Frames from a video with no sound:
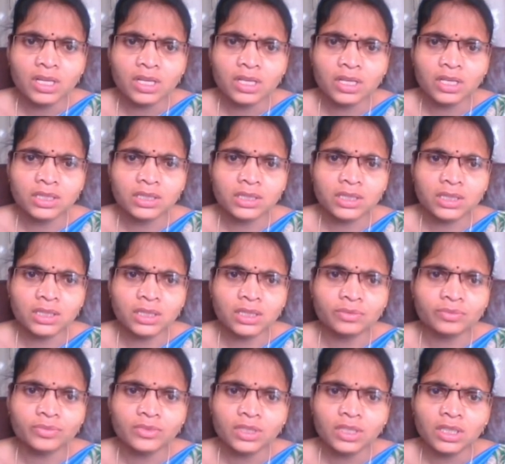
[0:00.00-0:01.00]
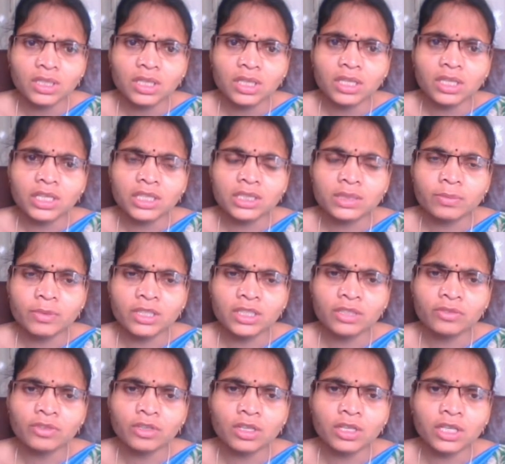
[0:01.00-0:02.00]
Next, explain
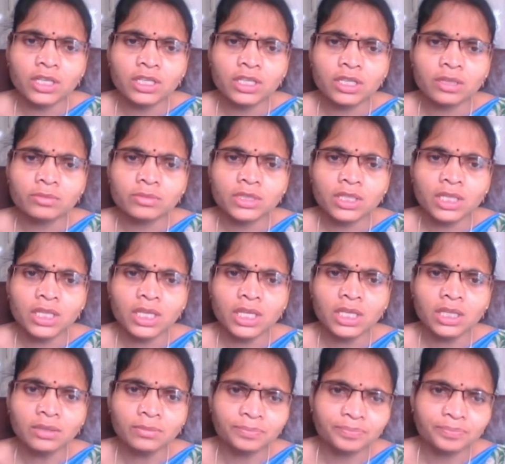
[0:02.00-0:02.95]
the following terms again.